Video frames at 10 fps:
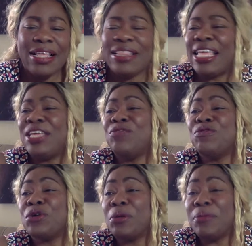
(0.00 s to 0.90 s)
Thank you
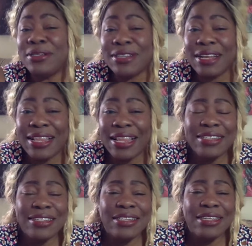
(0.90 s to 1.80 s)
for coming to
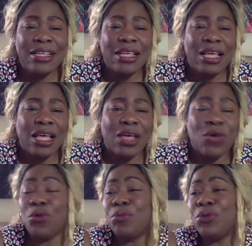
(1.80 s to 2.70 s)
class. I
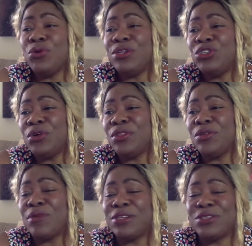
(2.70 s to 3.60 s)
hope you enjoy the
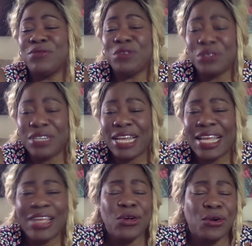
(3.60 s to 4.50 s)
rest of your
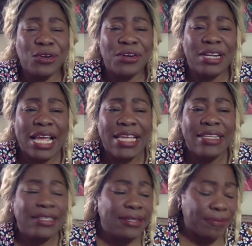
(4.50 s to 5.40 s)
day or your
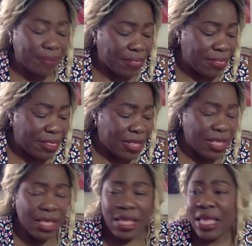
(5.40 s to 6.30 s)
night.
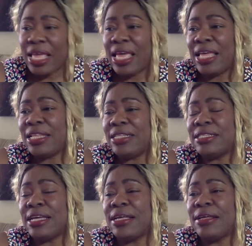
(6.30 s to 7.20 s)
And
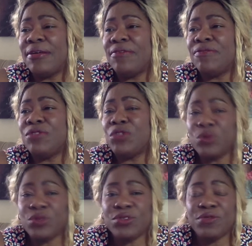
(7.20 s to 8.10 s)
for
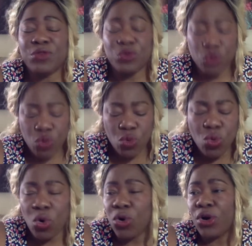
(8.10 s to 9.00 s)
those of you
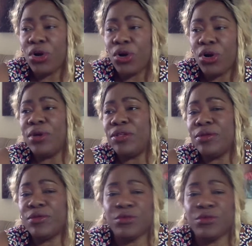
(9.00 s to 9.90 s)
who are going
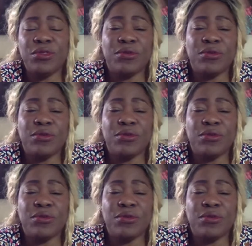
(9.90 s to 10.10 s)
through the